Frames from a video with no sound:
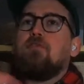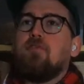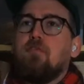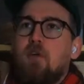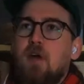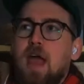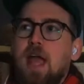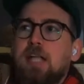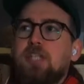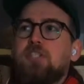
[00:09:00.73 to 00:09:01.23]

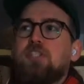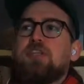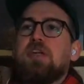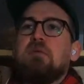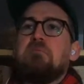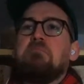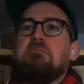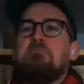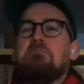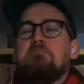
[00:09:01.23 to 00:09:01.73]
fresh
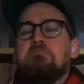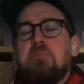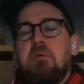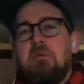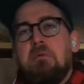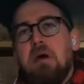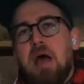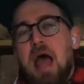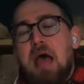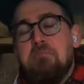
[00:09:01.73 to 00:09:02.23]

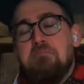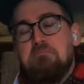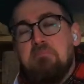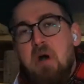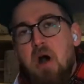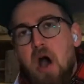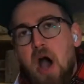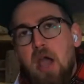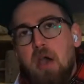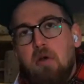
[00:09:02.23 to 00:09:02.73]
and
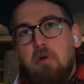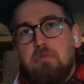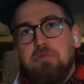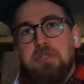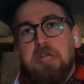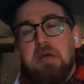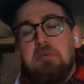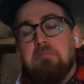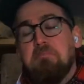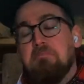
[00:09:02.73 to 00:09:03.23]

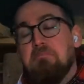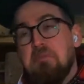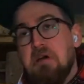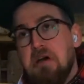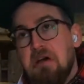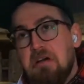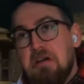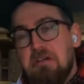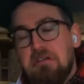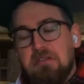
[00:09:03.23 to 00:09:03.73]
mild and meh